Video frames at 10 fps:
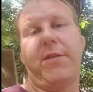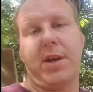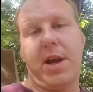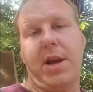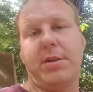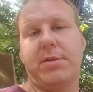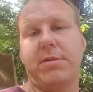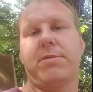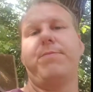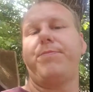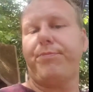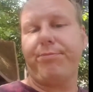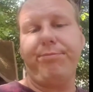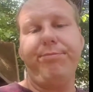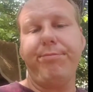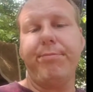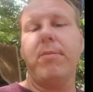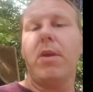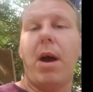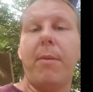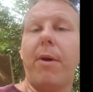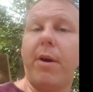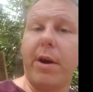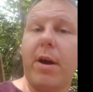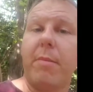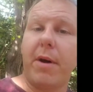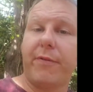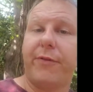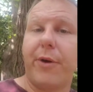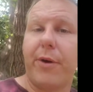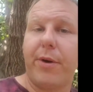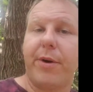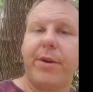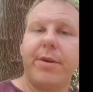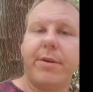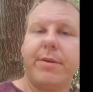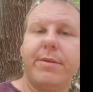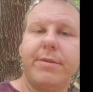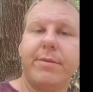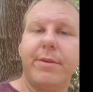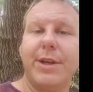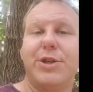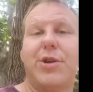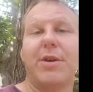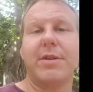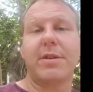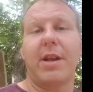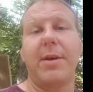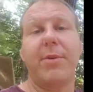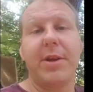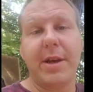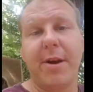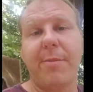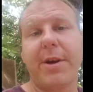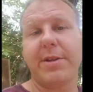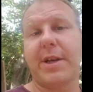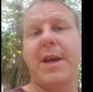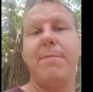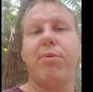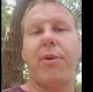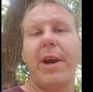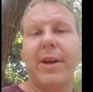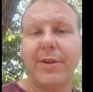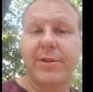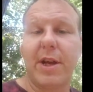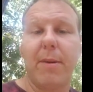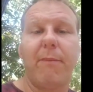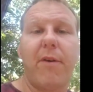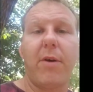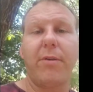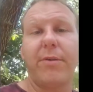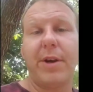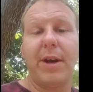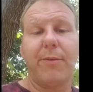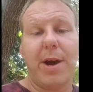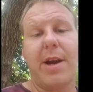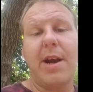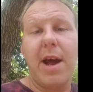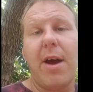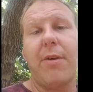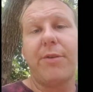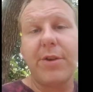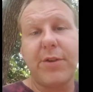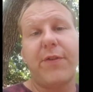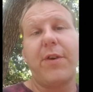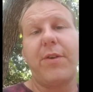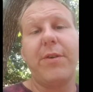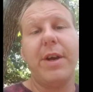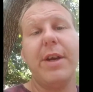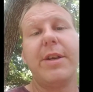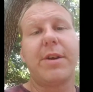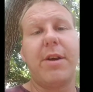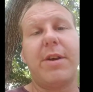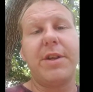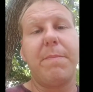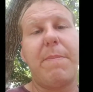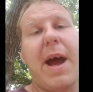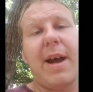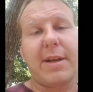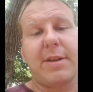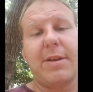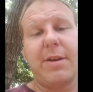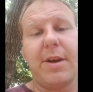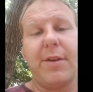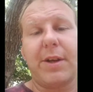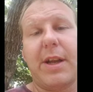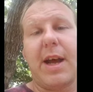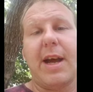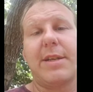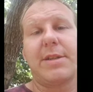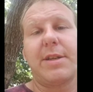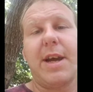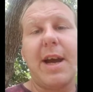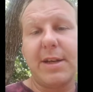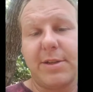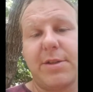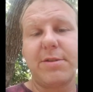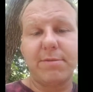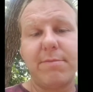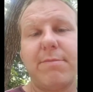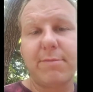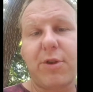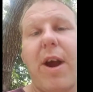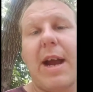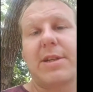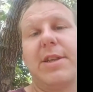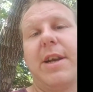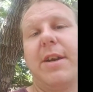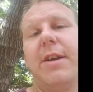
case. I'm already on my third insurance claim of the year because I keep breaking this damn phone. And right now, this phone, currently the back of the glass has cracks in it.